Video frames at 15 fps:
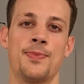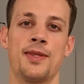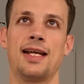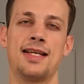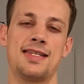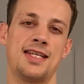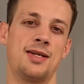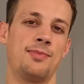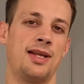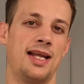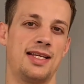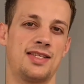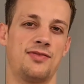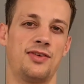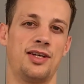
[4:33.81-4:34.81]
And like I said in my
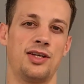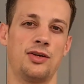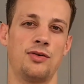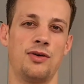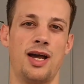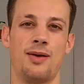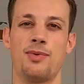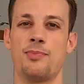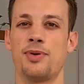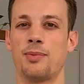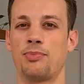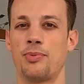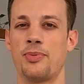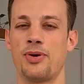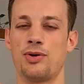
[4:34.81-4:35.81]
last video, I'm a
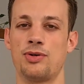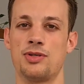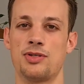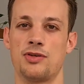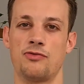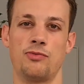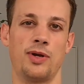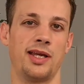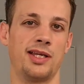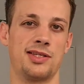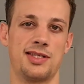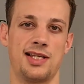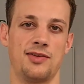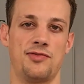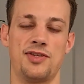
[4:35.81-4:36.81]
big proponent of
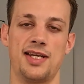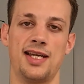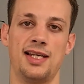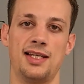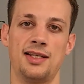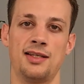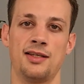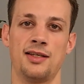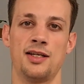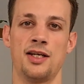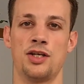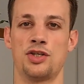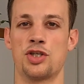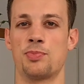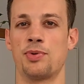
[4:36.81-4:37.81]
weighing yourself daily,
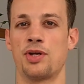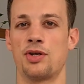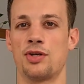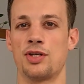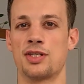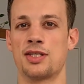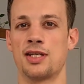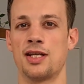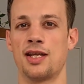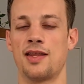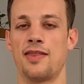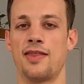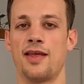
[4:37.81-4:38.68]
just because